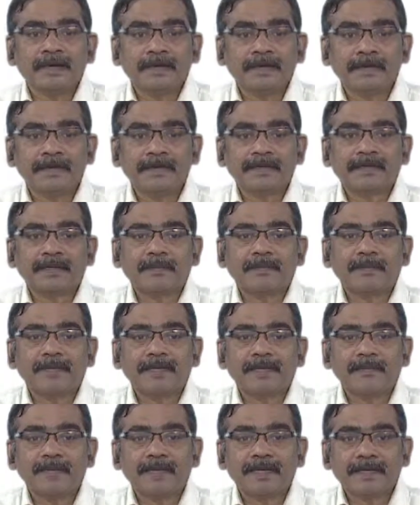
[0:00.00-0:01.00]
In
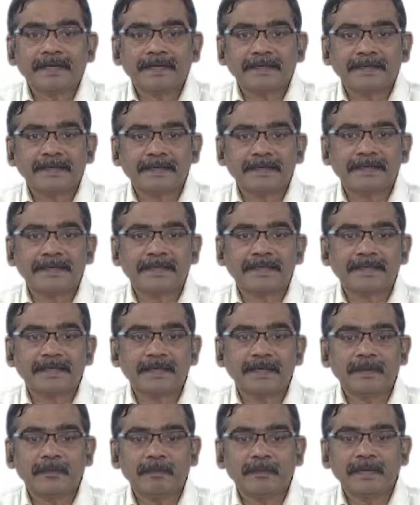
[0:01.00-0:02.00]
summary, we can say that
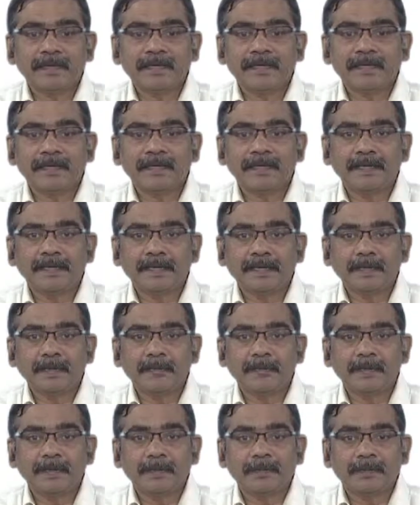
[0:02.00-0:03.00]
P and
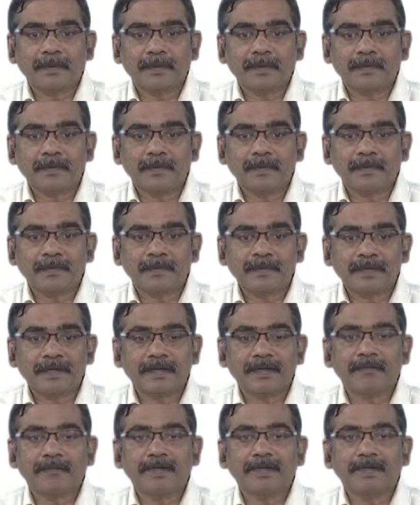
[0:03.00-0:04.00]
NP problems
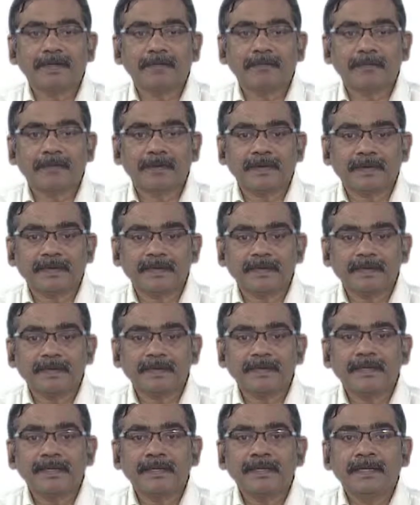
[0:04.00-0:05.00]
are very
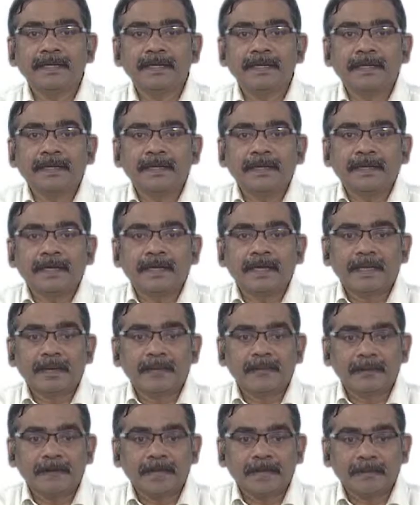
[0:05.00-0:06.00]
important.
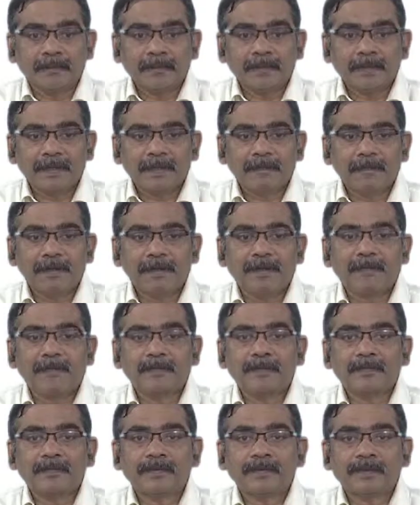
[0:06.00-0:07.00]
NP complete
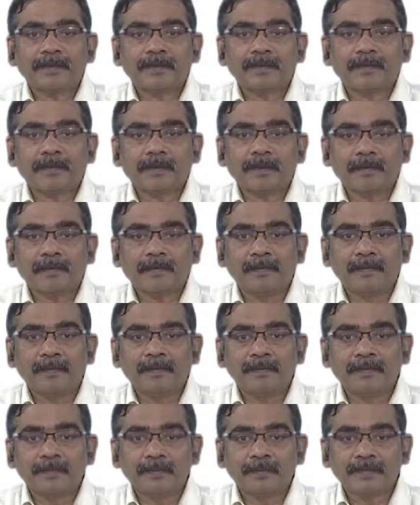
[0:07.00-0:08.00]
problems are
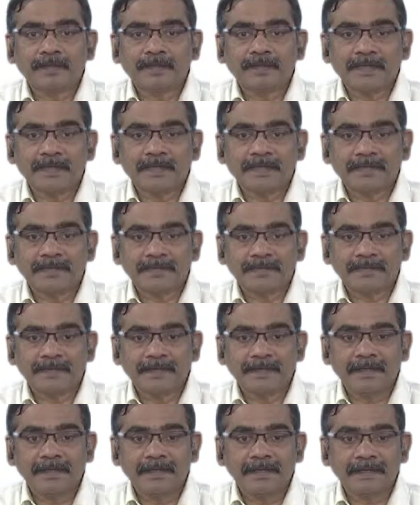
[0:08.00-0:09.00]
problems whose status
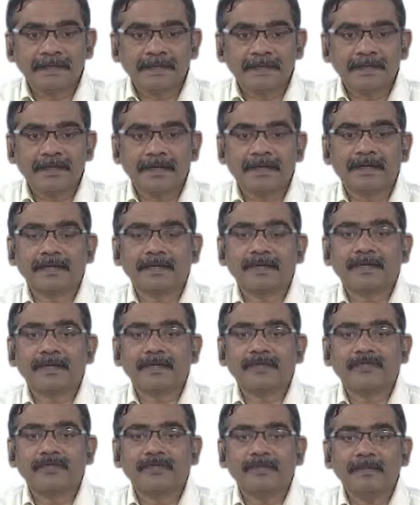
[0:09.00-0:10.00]
is
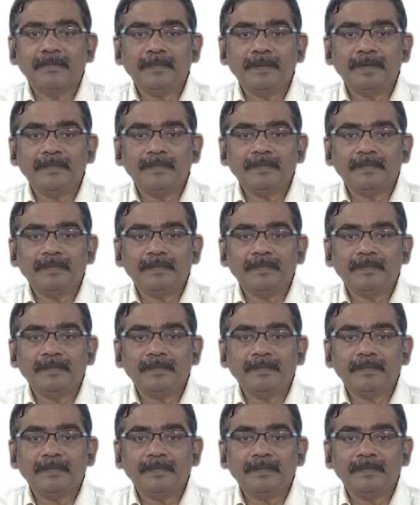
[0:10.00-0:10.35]
unconfirmed,